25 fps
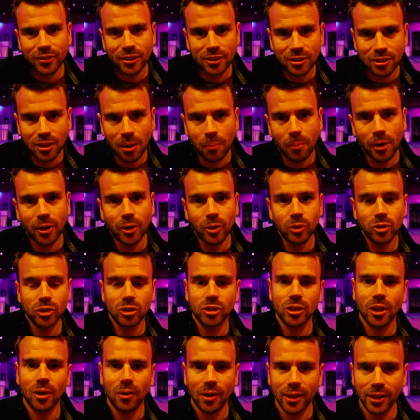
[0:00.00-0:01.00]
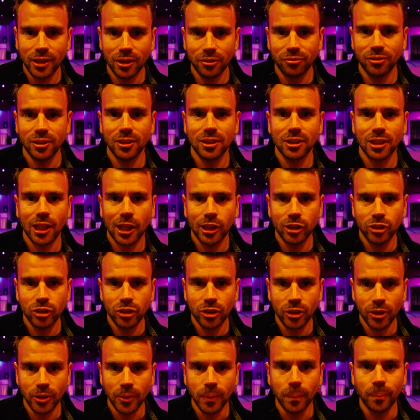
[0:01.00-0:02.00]
to someone who's a totally different size
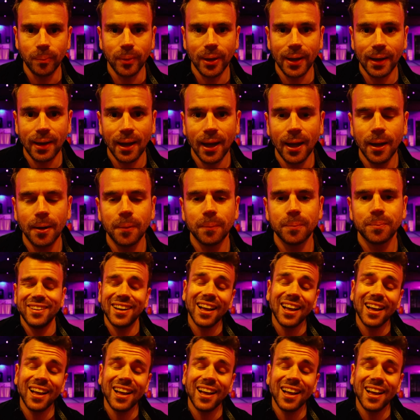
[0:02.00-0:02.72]
to you, okay?